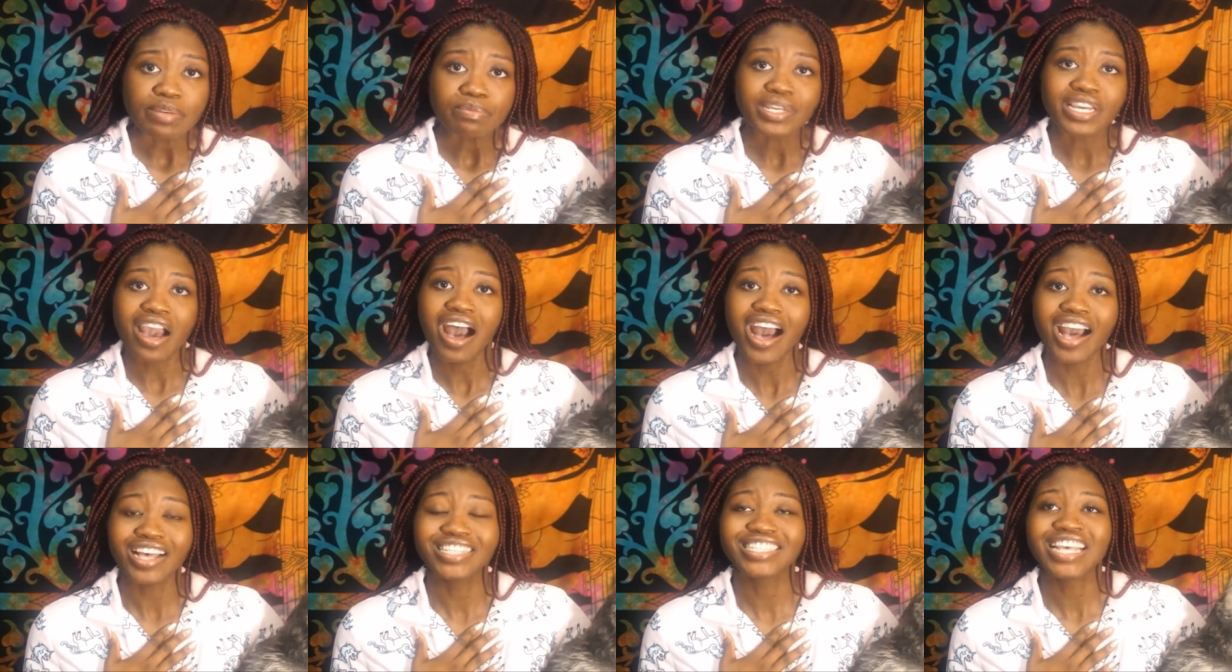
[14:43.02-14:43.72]
because
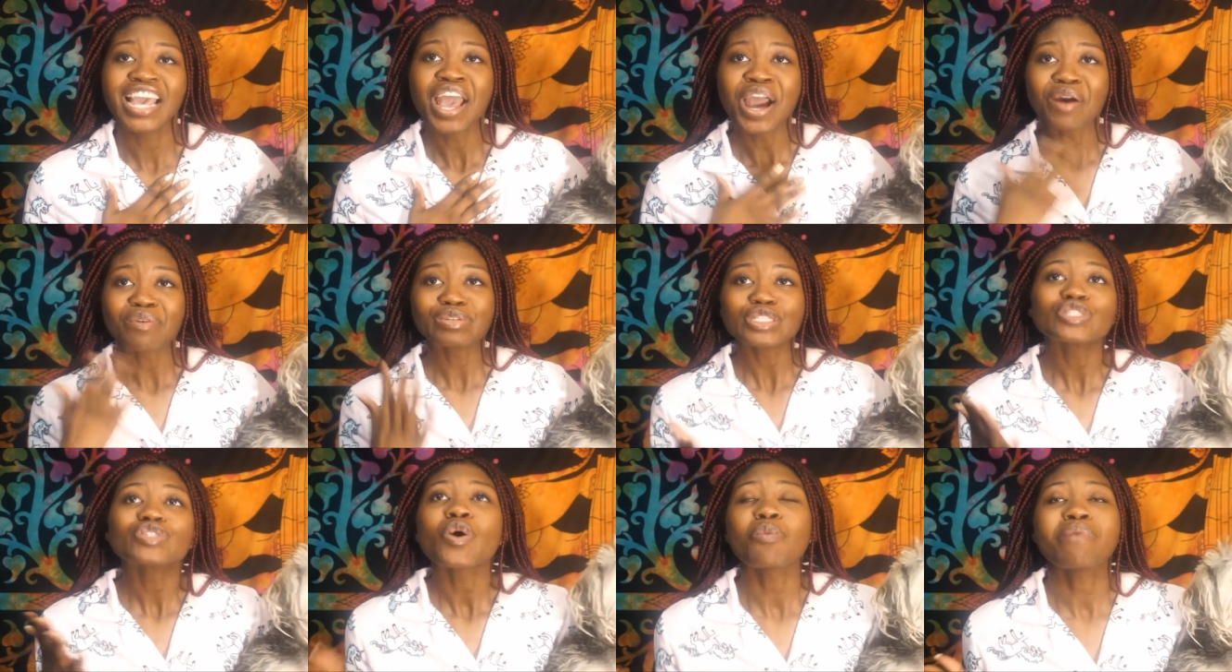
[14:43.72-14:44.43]
I was
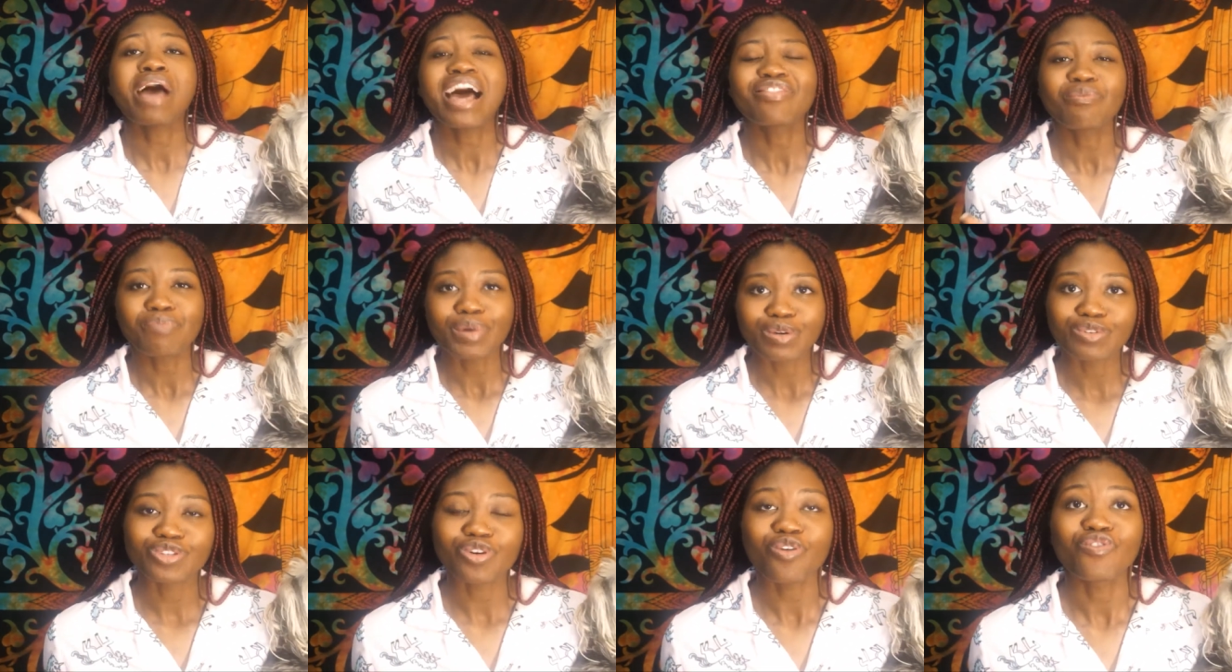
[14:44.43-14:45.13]
so mad the book
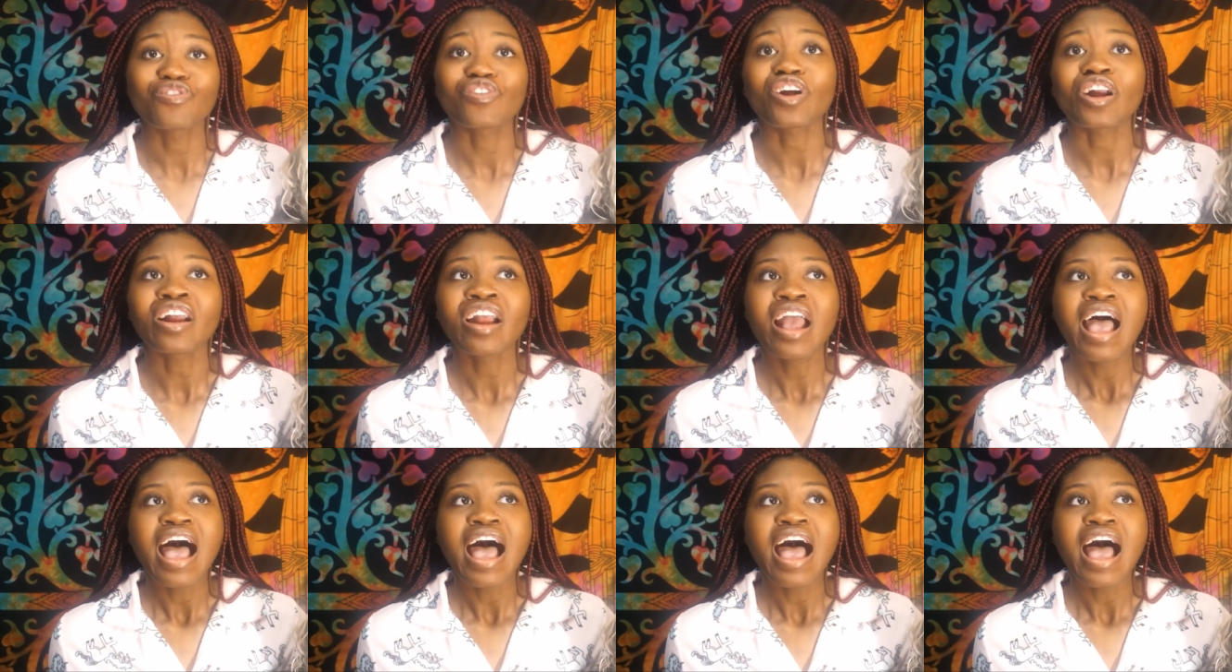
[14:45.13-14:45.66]
was over